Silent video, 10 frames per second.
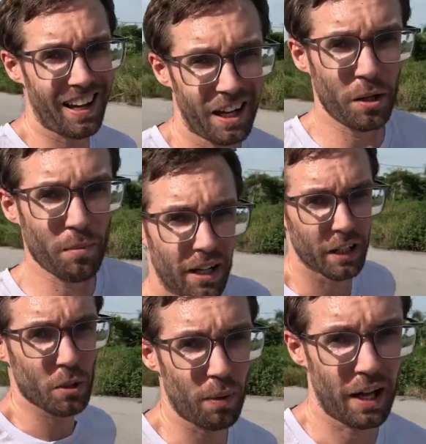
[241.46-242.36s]
the high
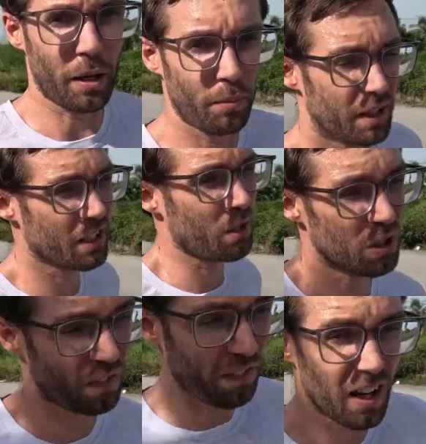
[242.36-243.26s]
mileage plan because it
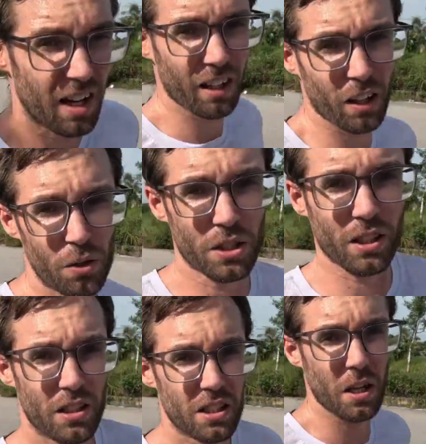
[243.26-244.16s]
was far
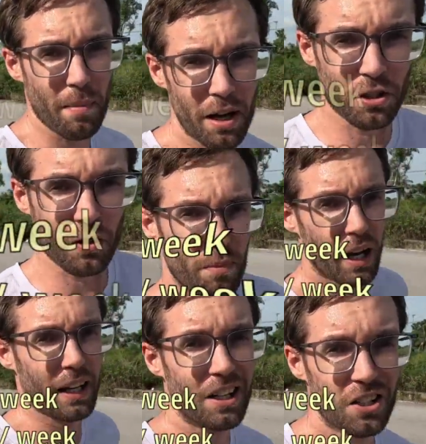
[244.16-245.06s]
closer to the amount of
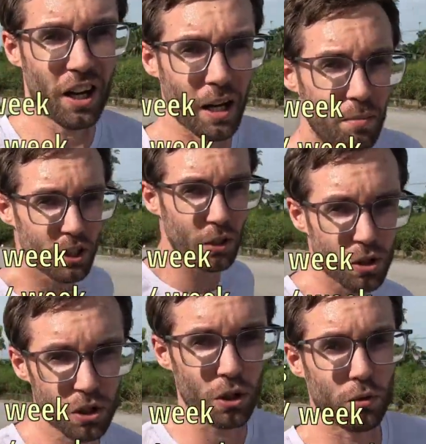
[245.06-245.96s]
mileage that I'm
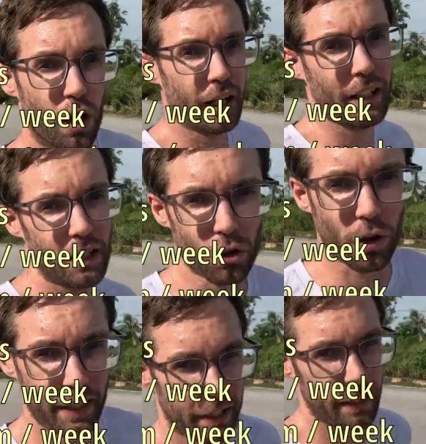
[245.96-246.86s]
used to running in
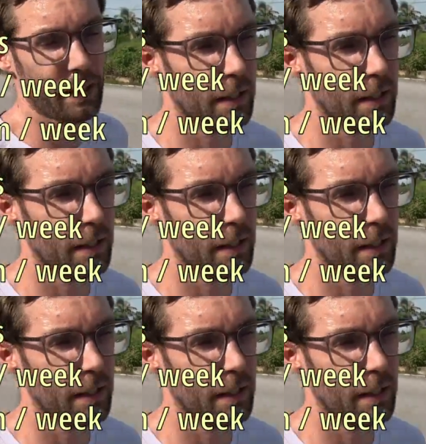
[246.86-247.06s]
training.